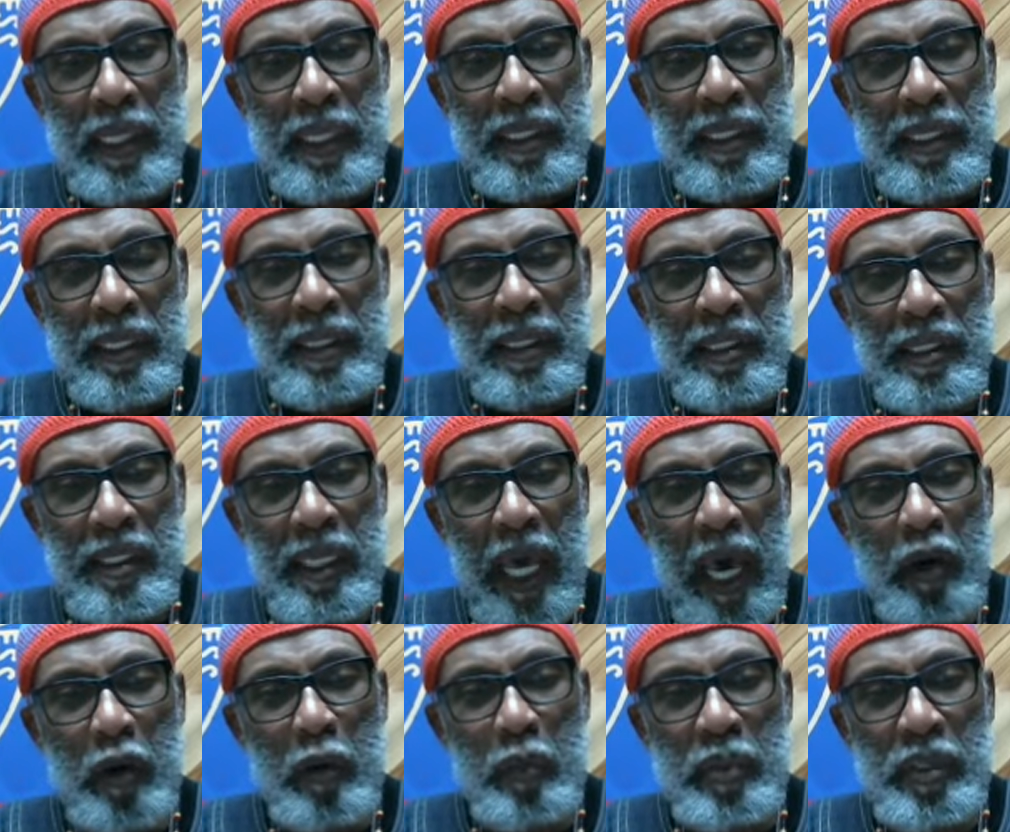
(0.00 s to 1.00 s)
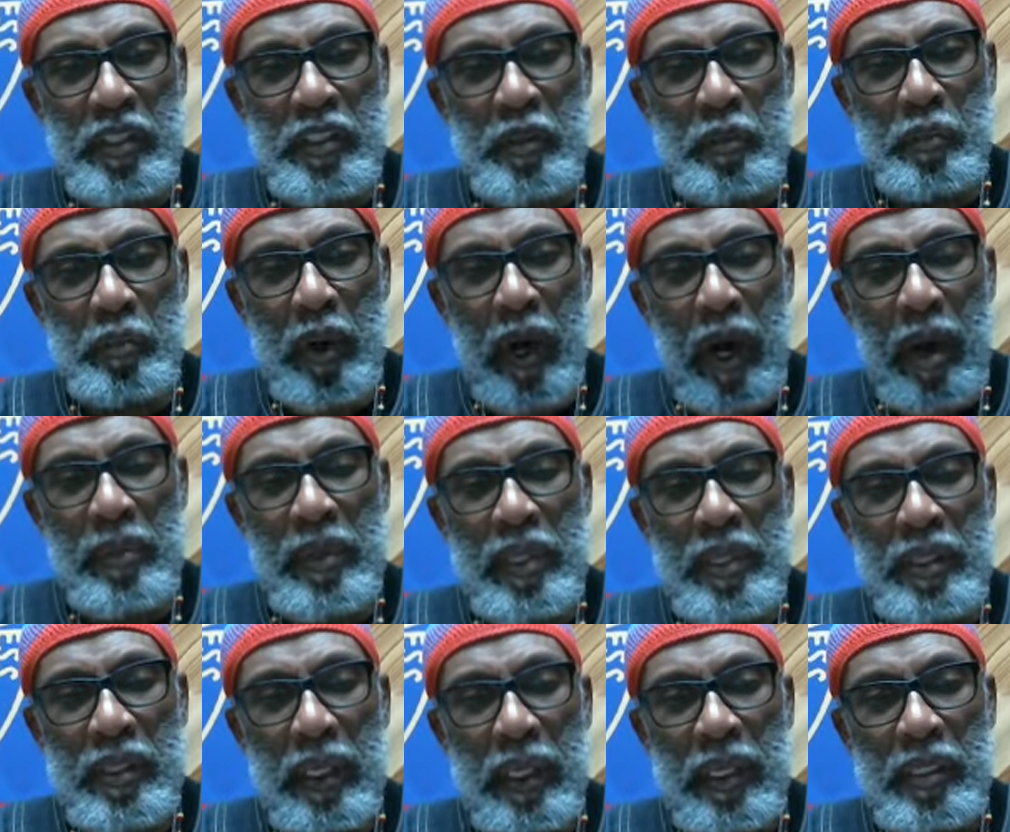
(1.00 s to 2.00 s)
Chicago Police
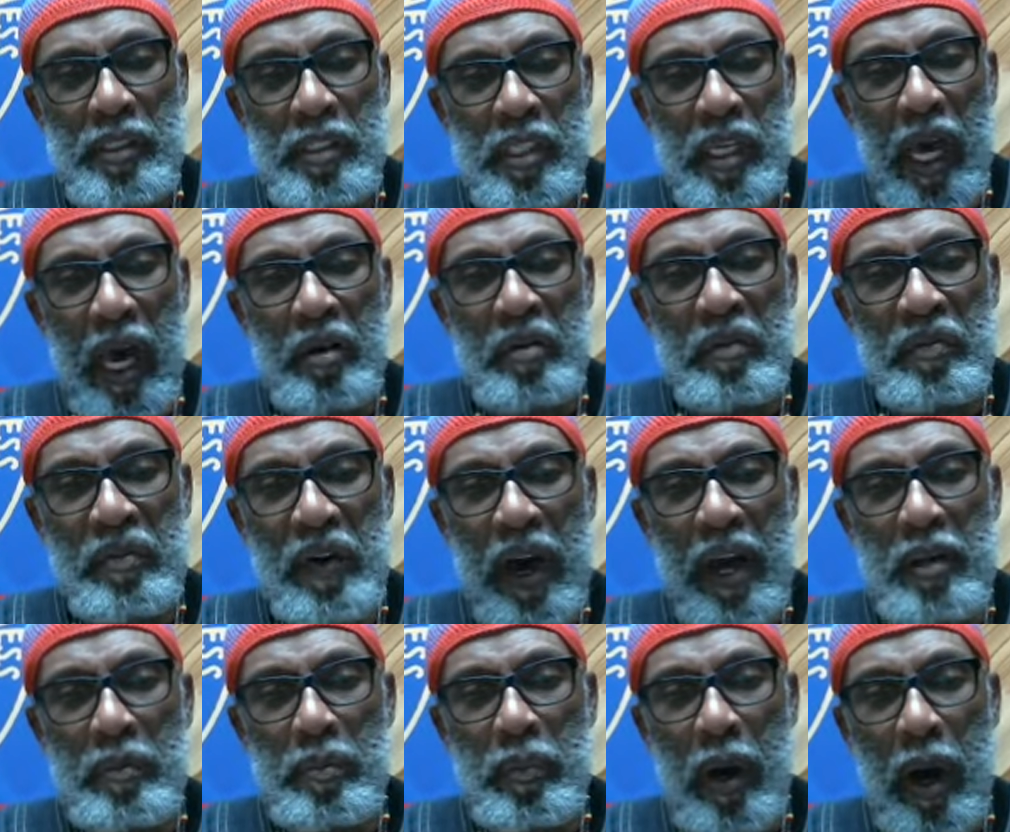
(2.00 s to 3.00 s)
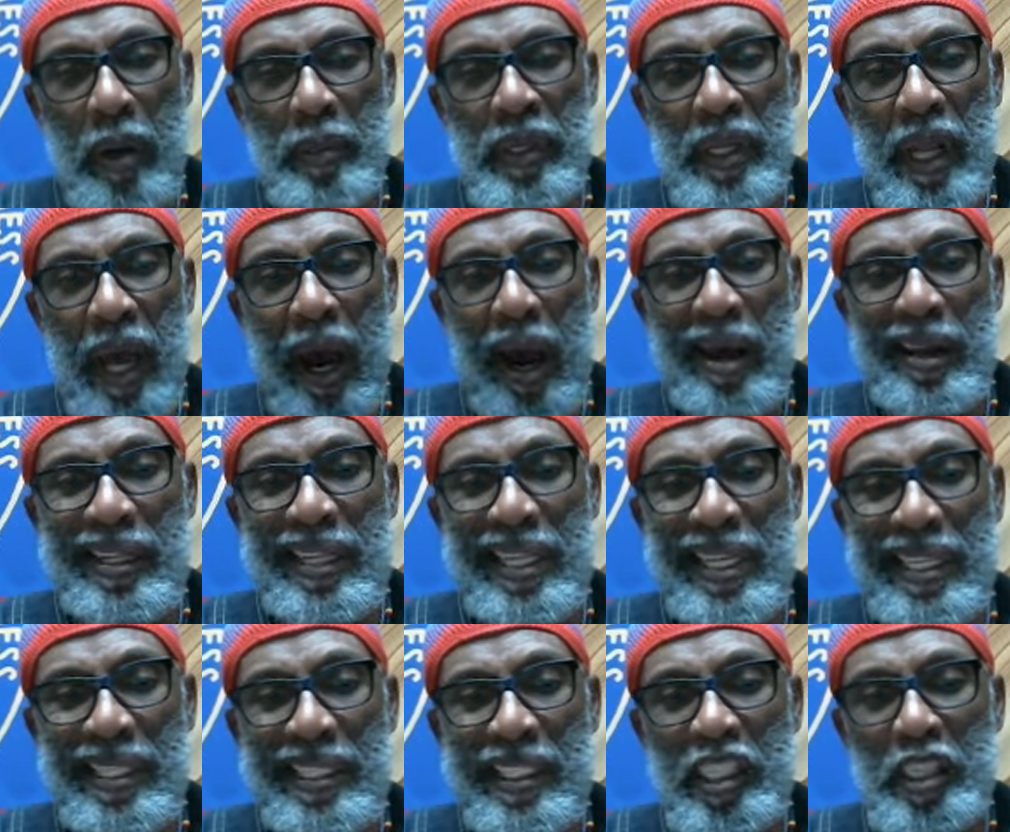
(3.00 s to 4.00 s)
Department Chicago Fire Department are
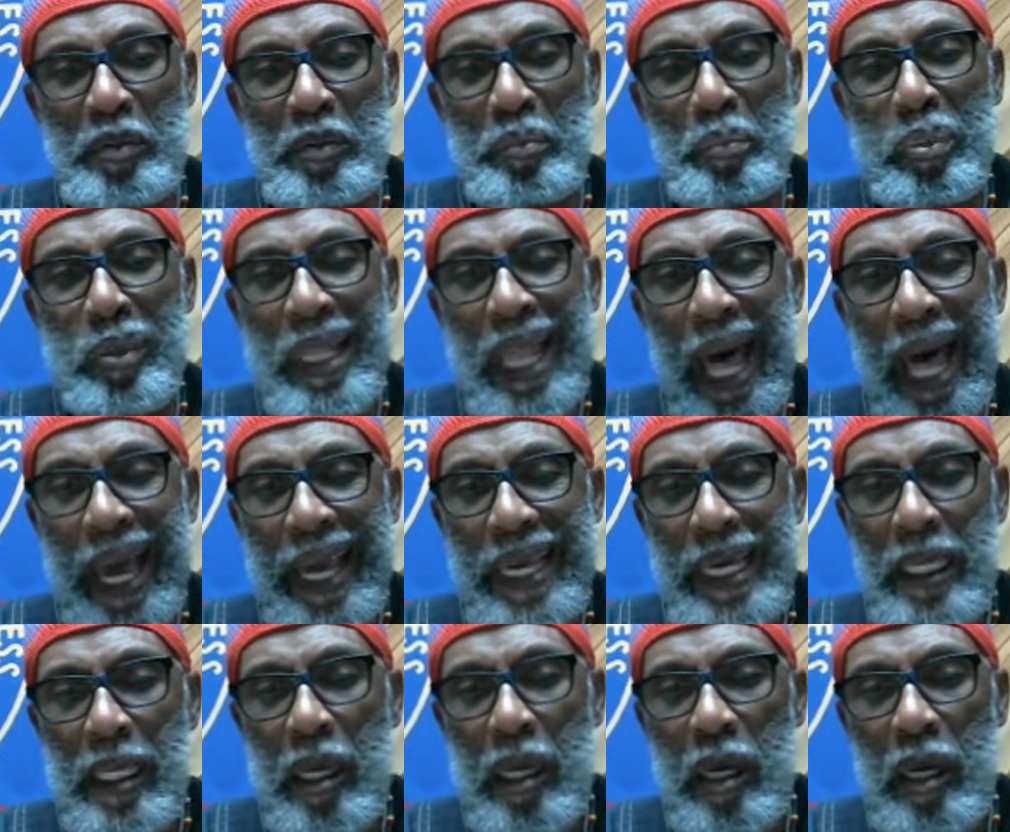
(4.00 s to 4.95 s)
least compliant